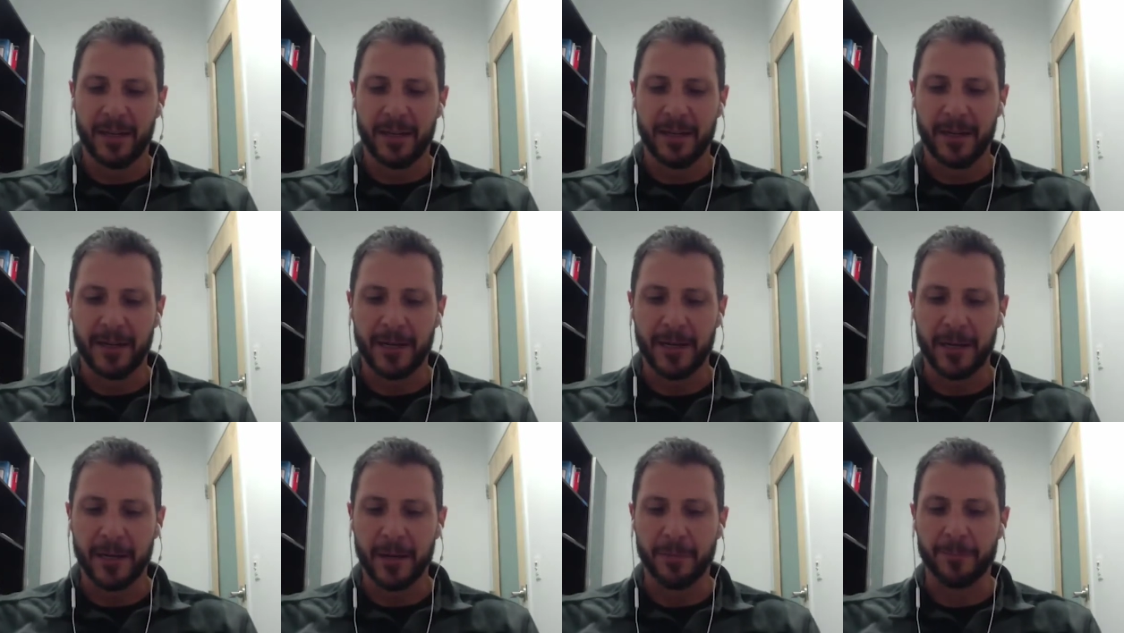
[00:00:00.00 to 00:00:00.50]

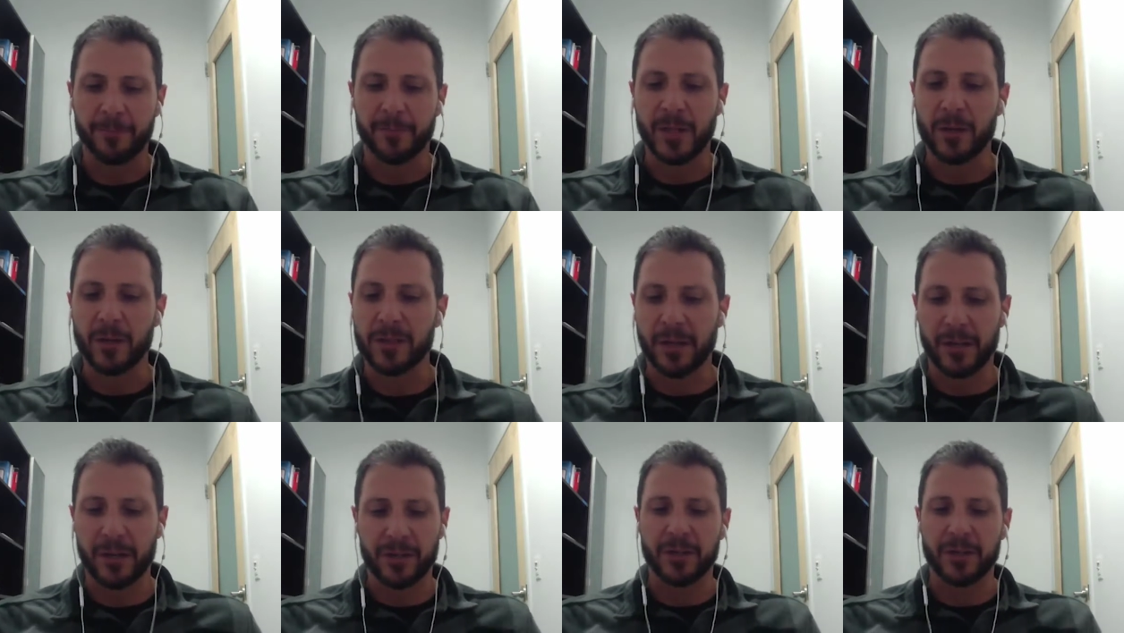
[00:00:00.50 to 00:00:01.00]
Um,
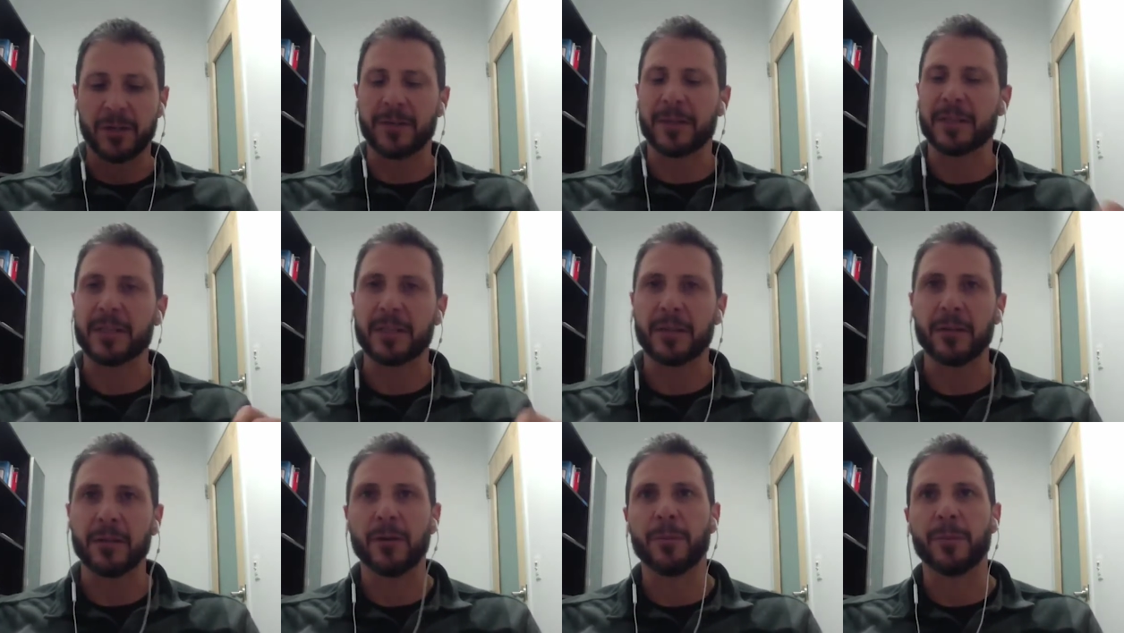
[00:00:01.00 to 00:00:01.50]
you touched on
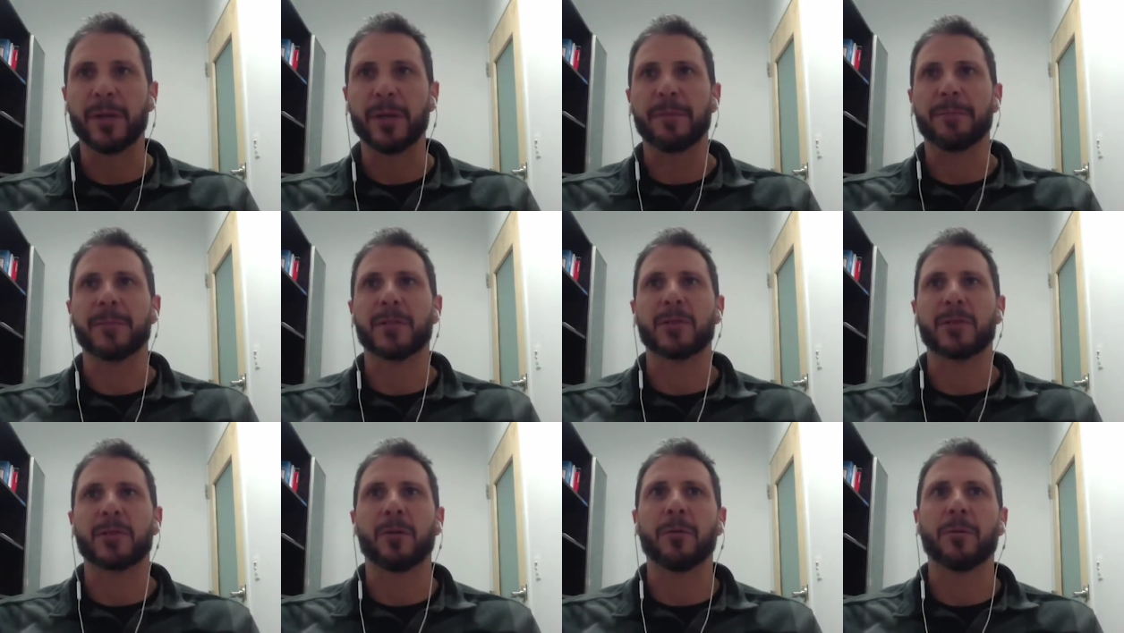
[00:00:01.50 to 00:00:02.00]
this a little
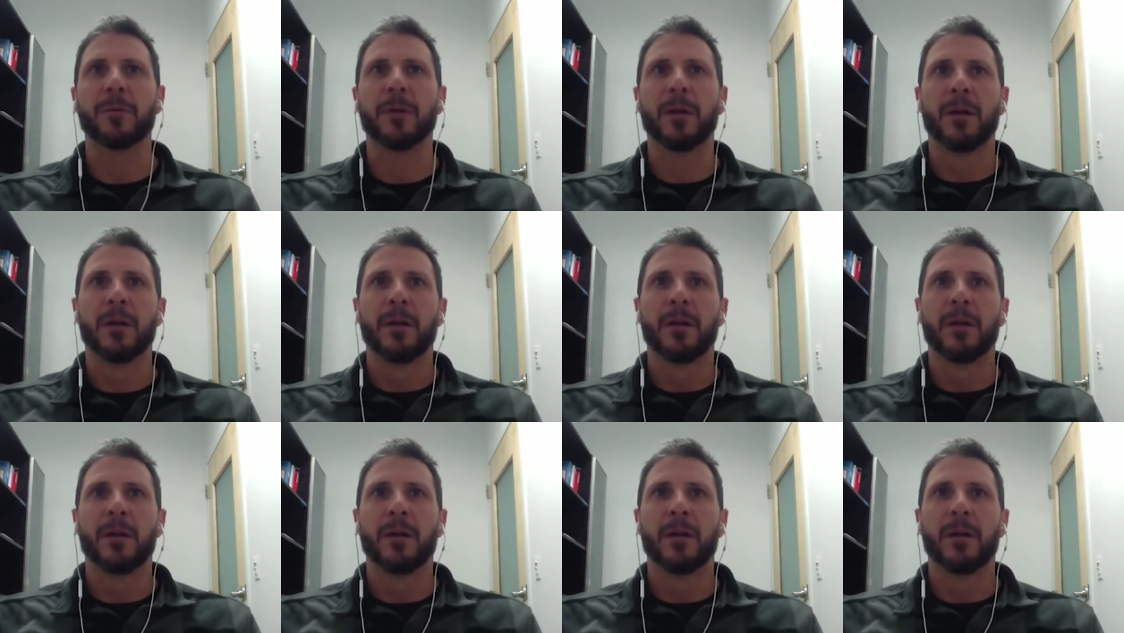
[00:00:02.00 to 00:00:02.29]
bit. So